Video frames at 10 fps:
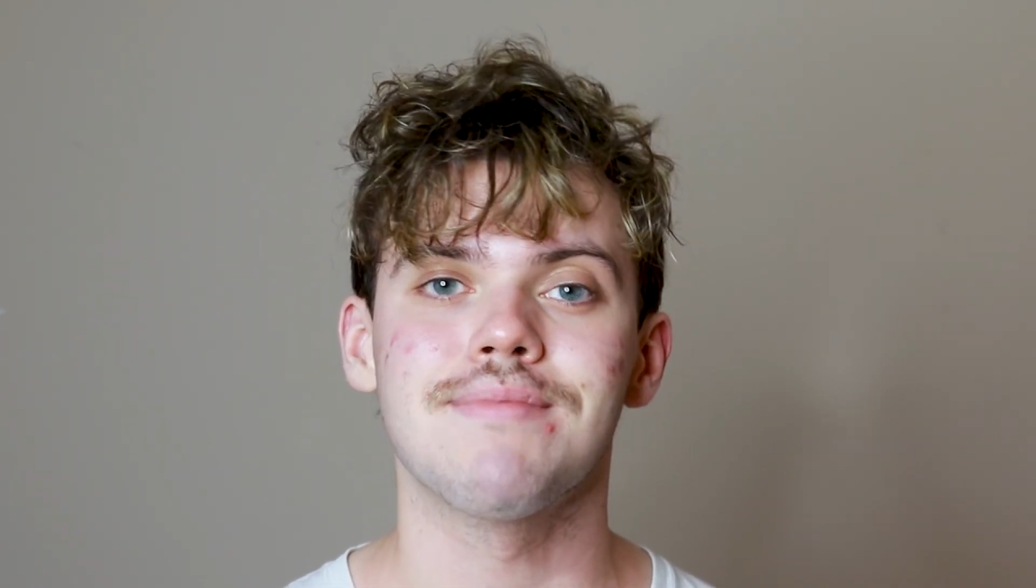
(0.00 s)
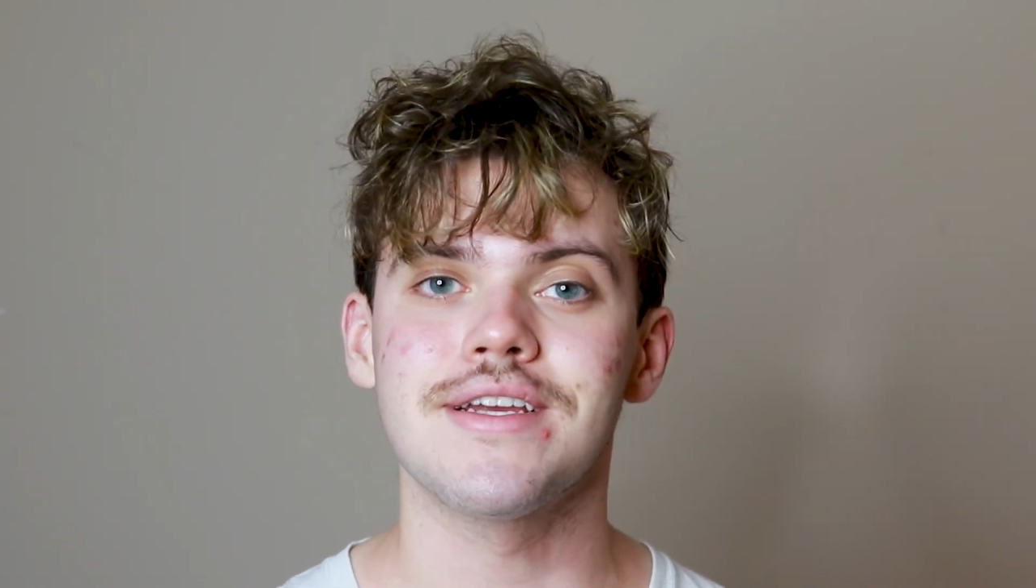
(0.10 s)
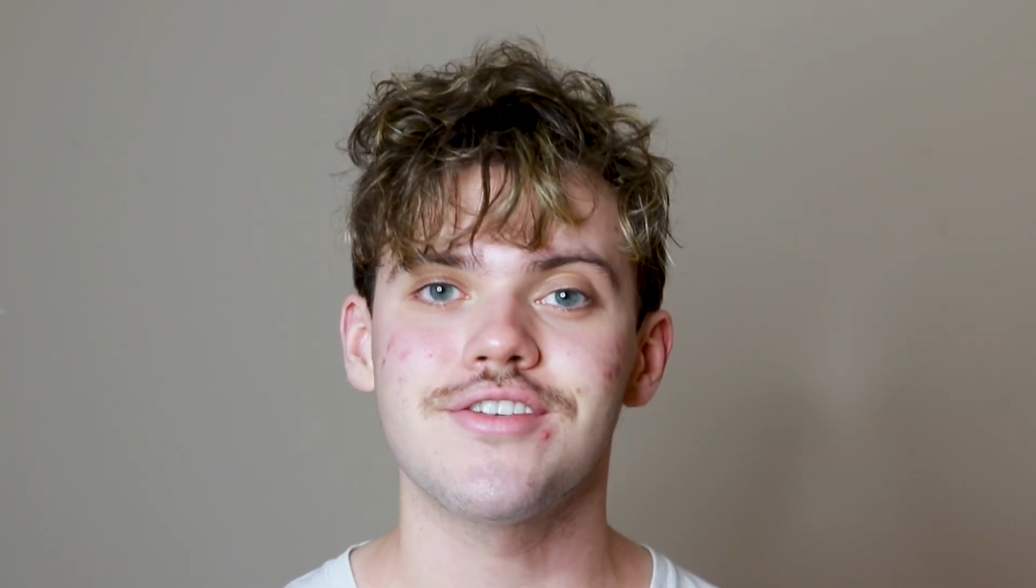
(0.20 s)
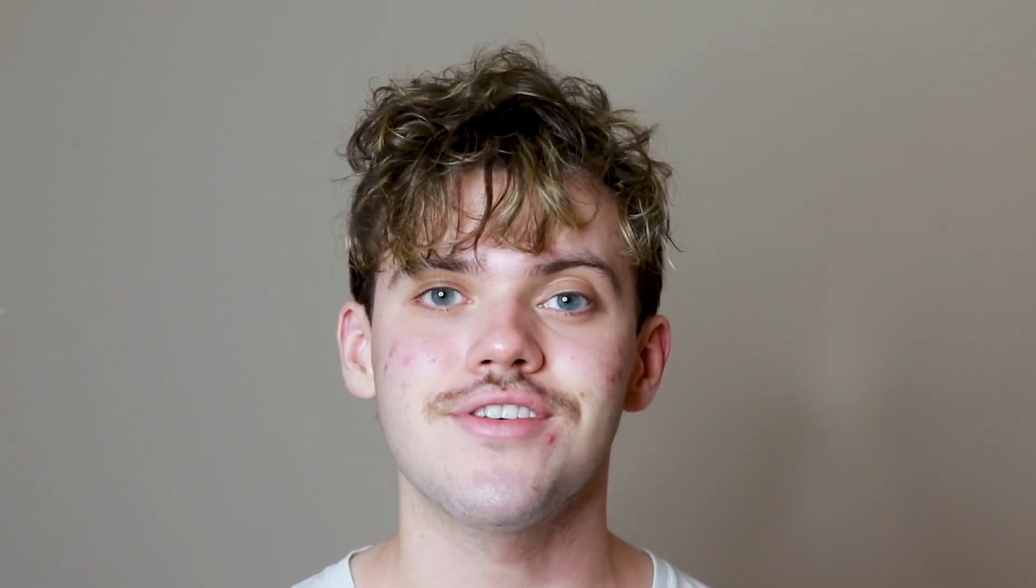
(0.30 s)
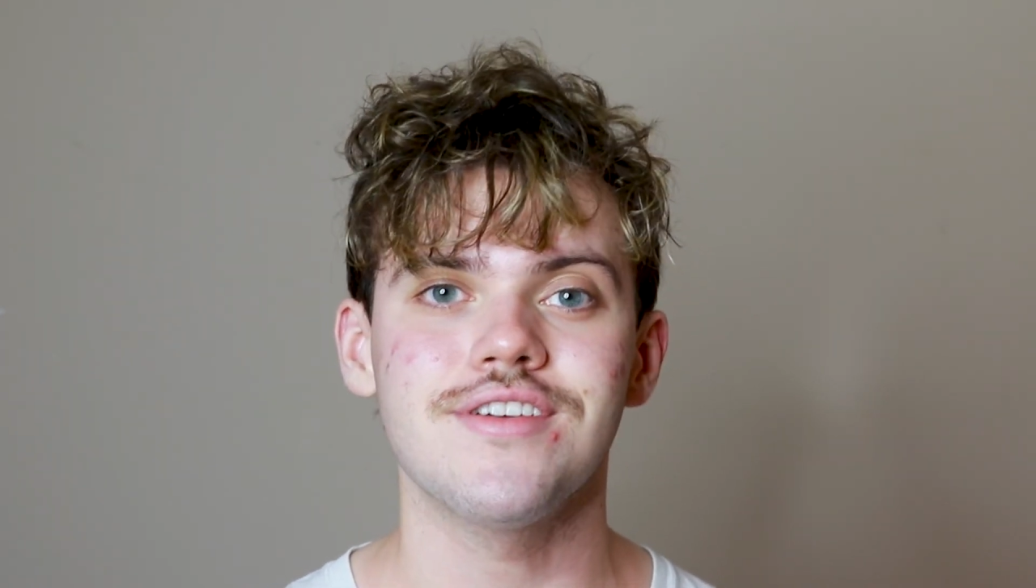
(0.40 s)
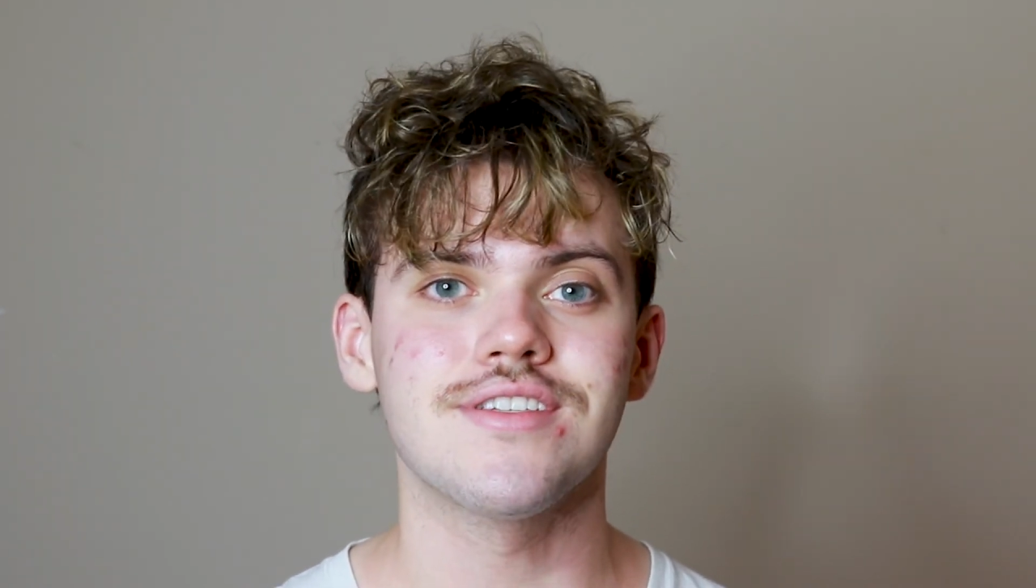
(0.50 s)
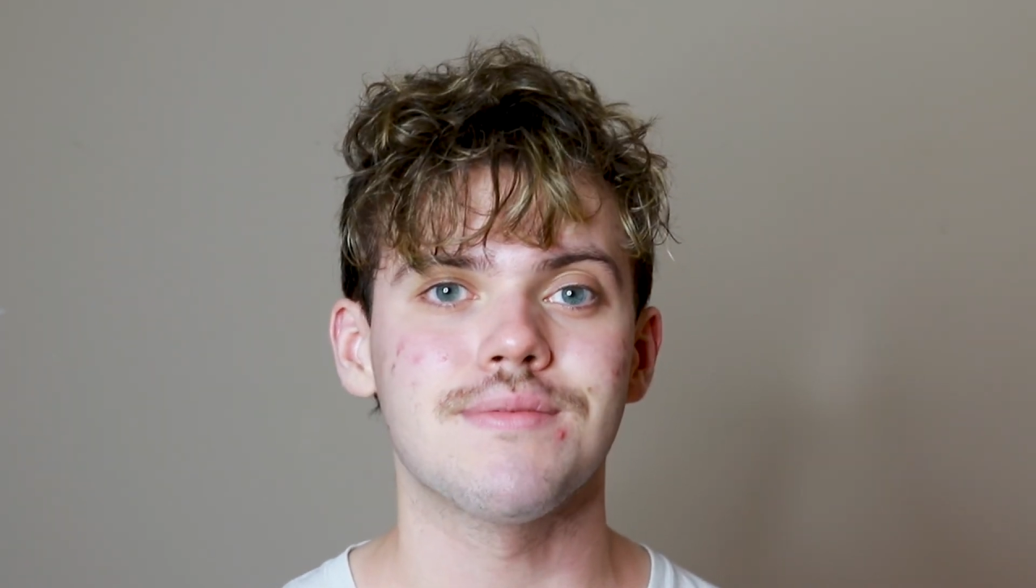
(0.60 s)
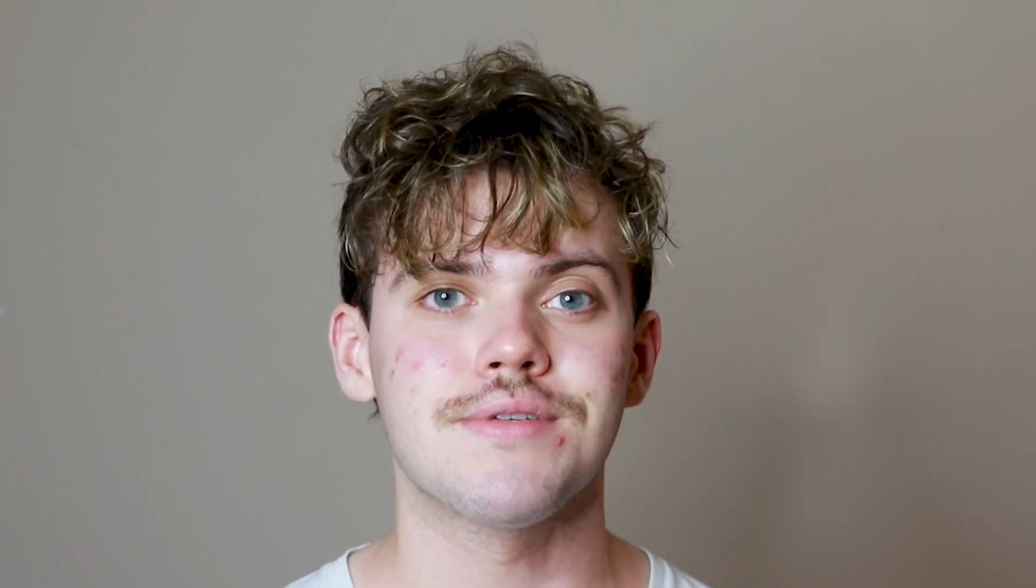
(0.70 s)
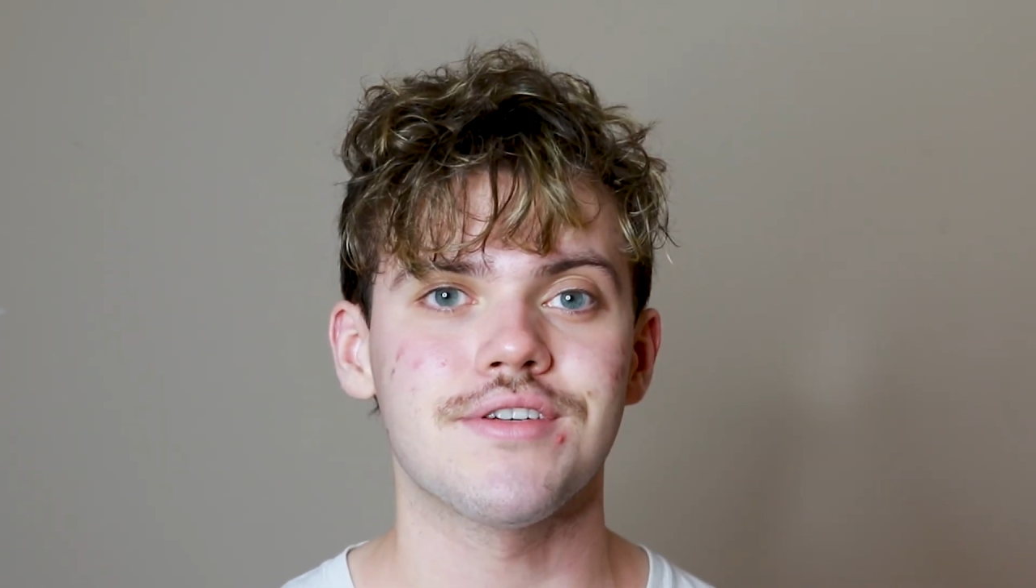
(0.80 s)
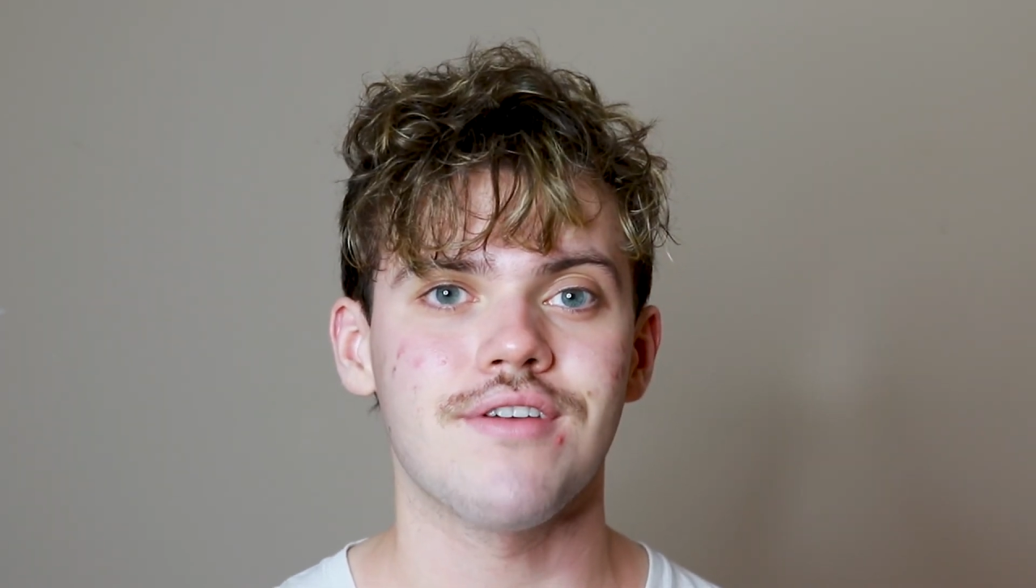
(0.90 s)
make sure you
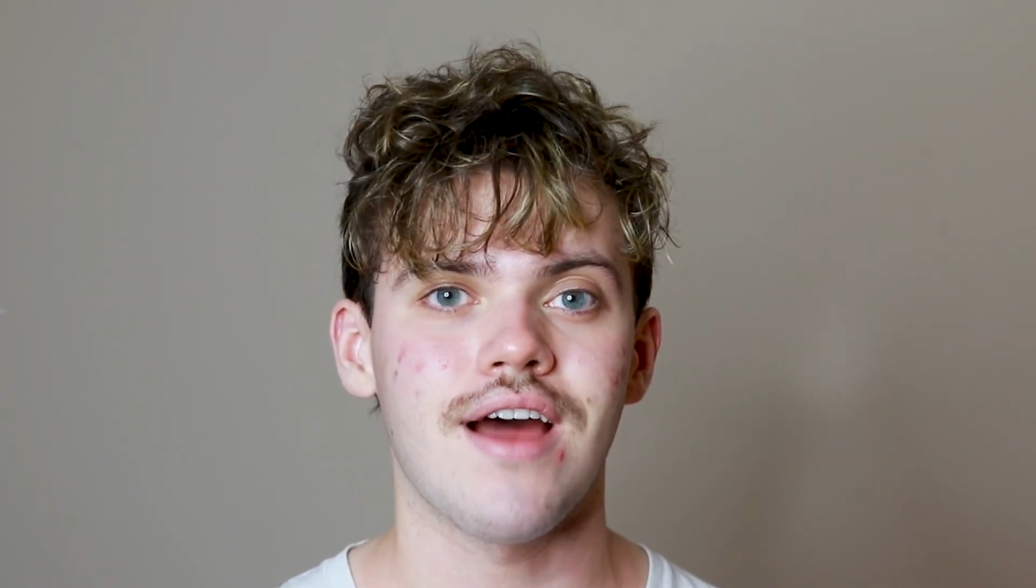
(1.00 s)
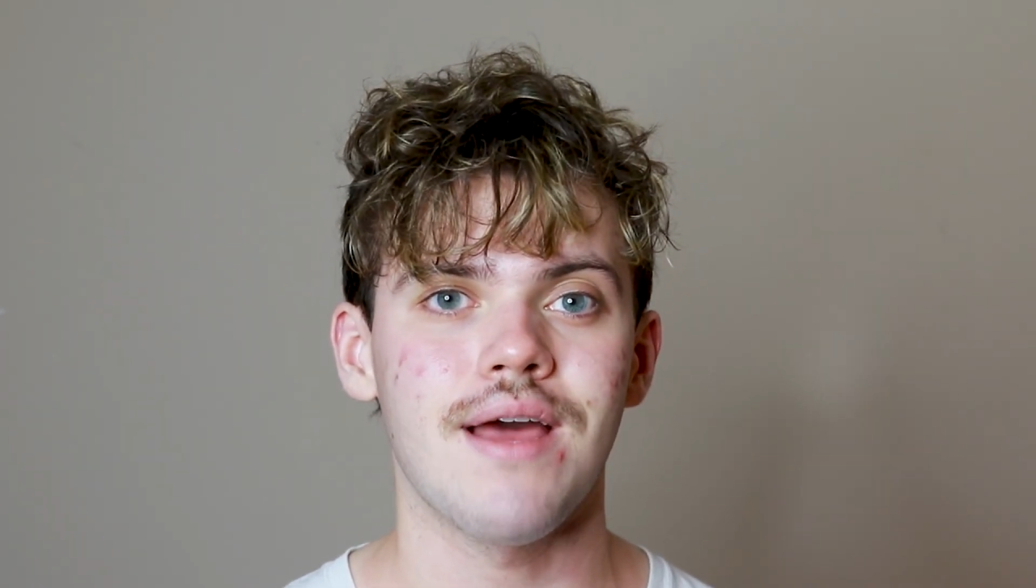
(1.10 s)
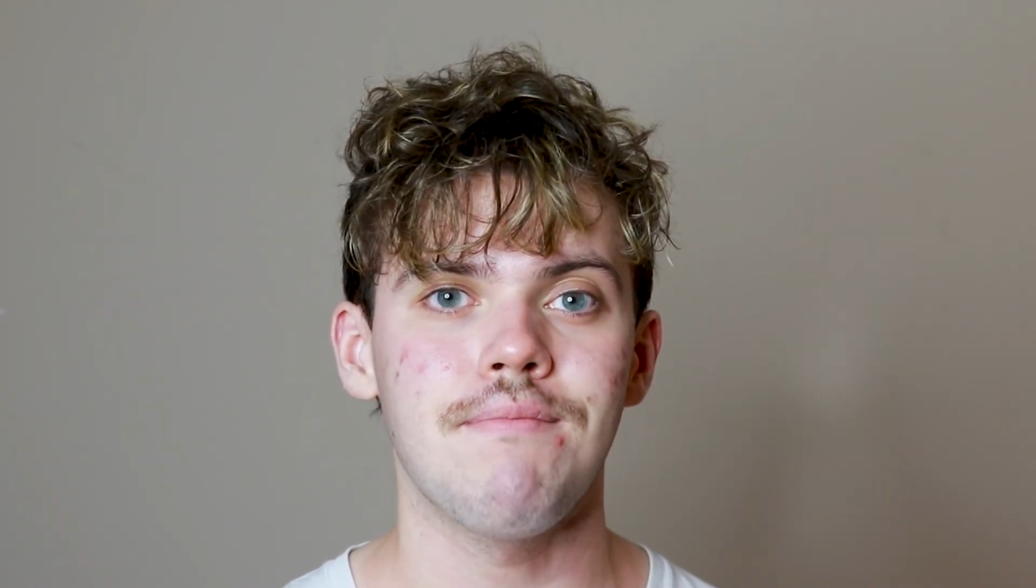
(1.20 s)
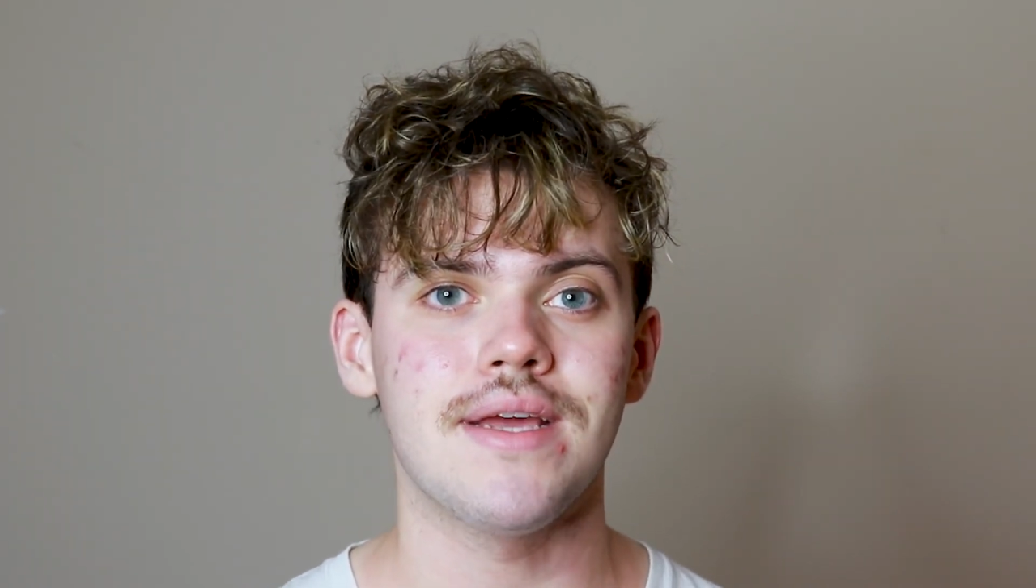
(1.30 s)
subscribe